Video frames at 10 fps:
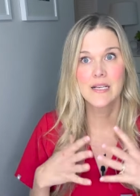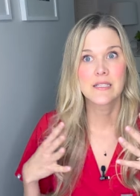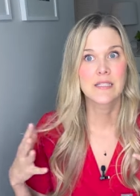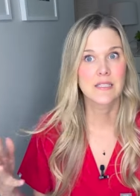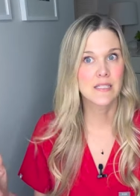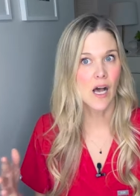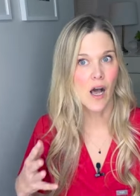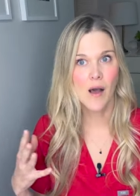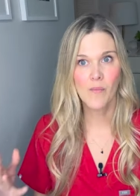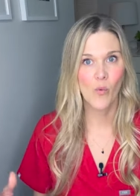
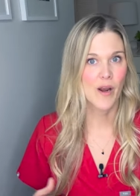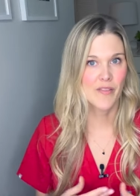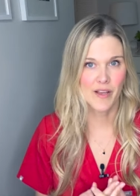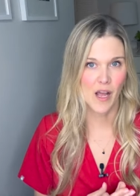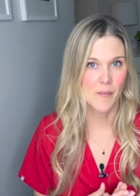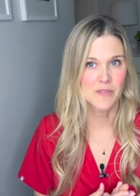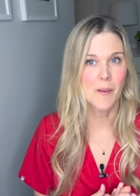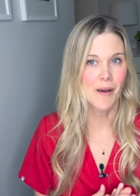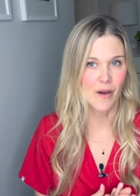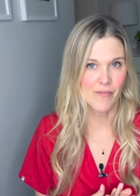somewhere that comes
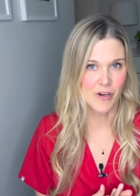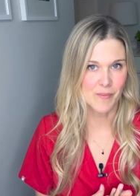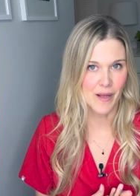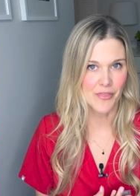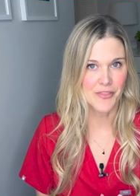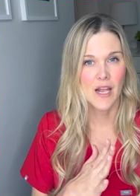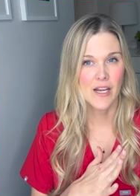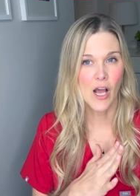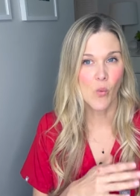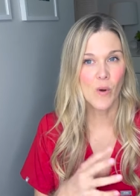about every month.
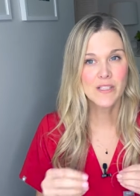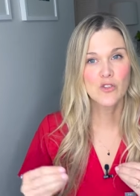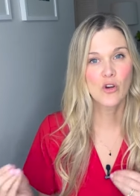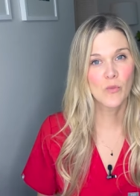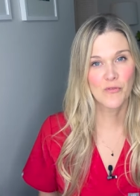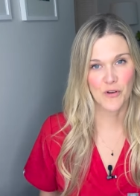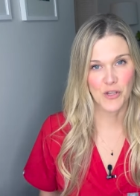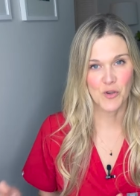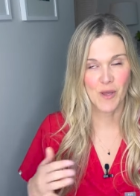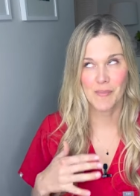Now, what's normal for
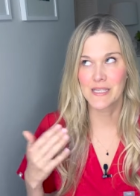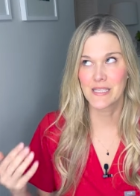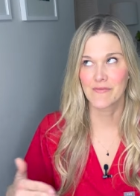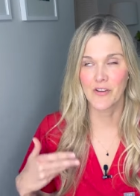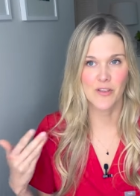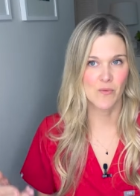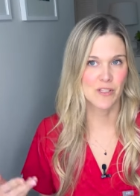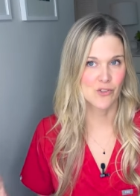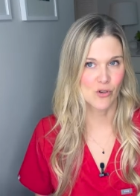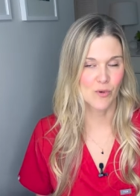you may be different than
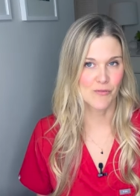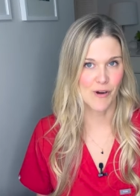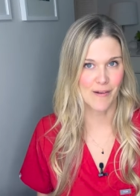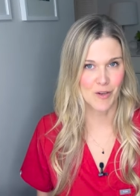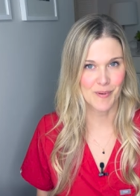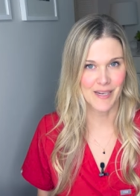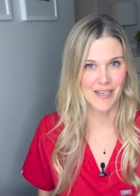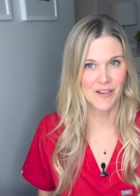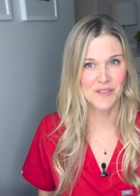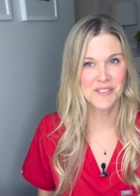what's normal for everybody
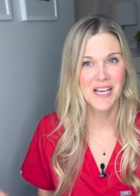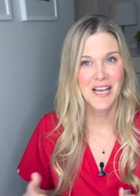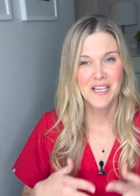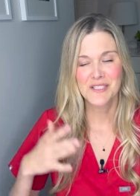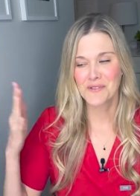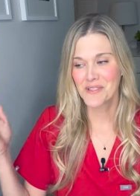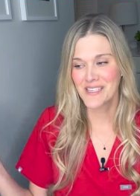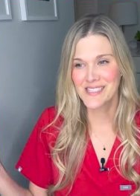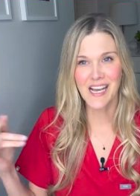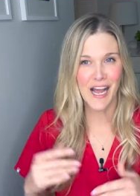else. So, the
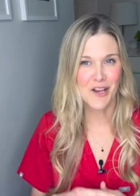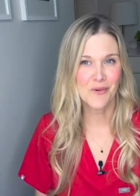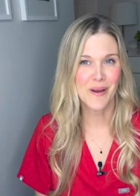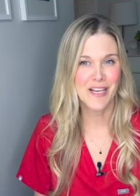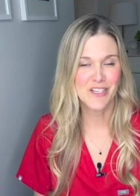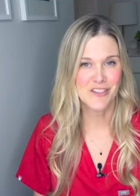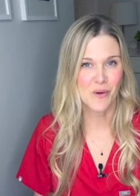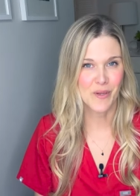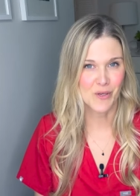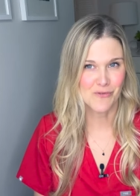entire range that
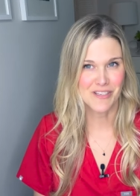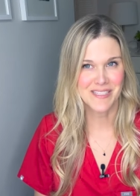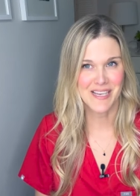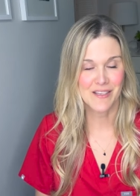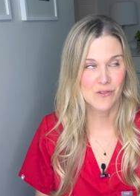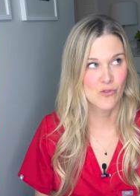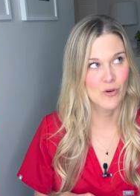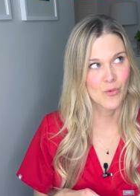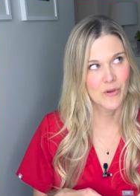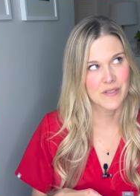we usually say is
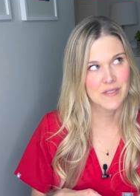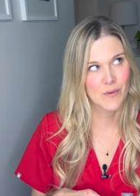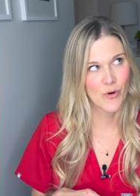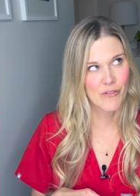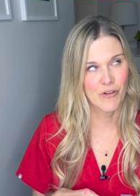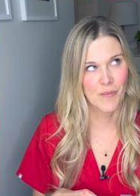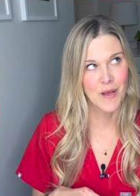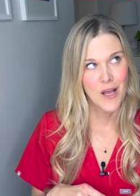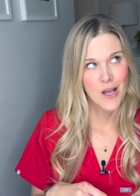normal is somewhere from